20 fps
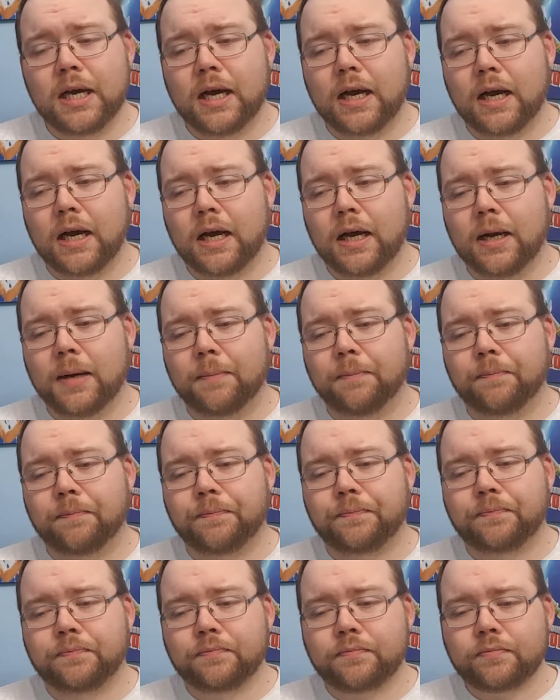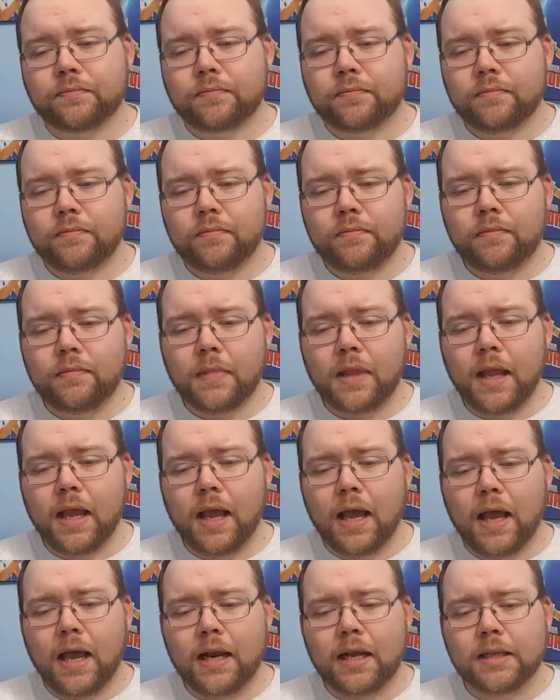um,
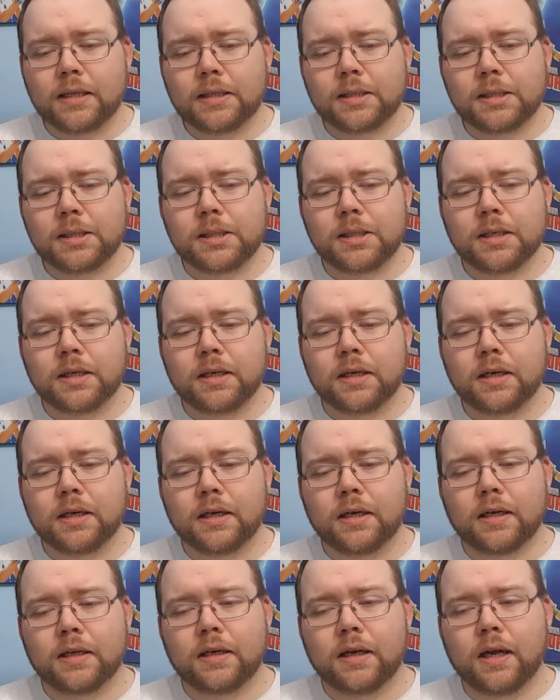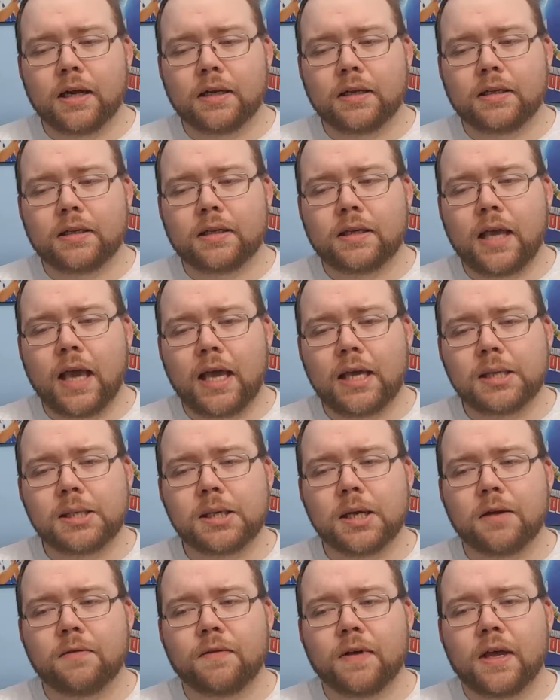and it's a, a
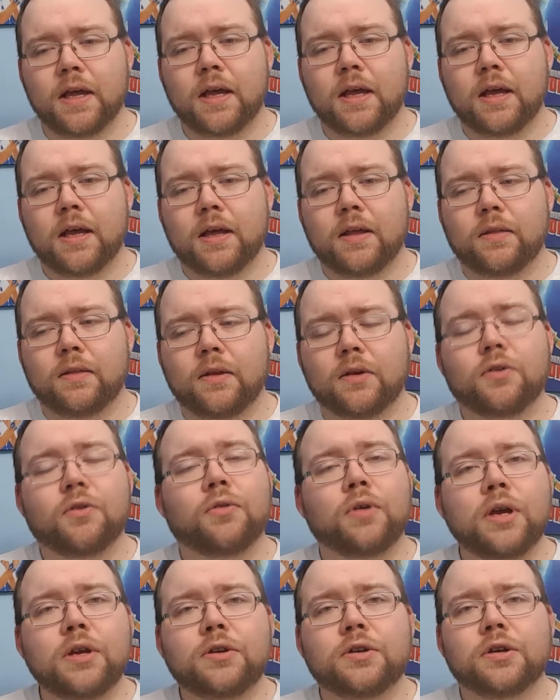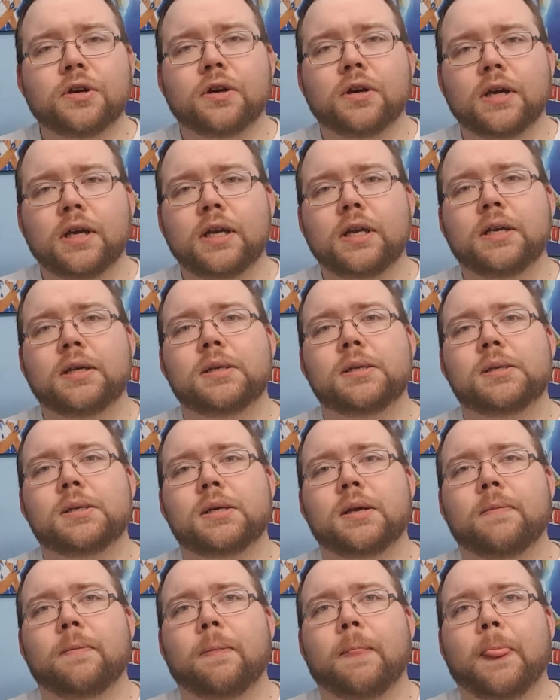case of the creature
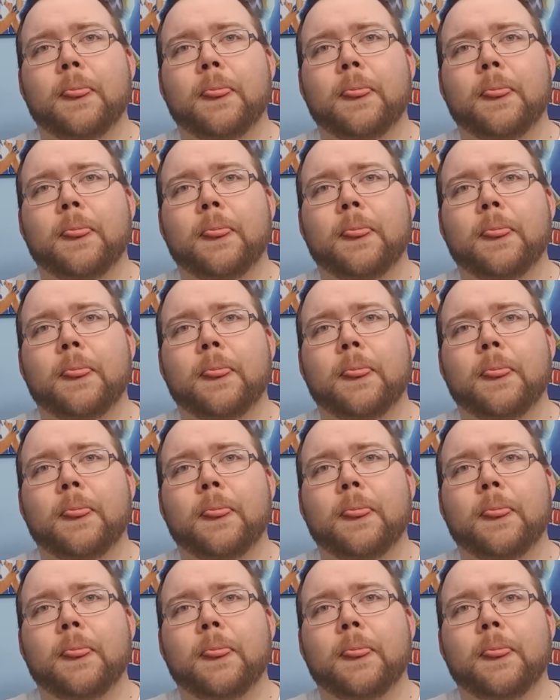is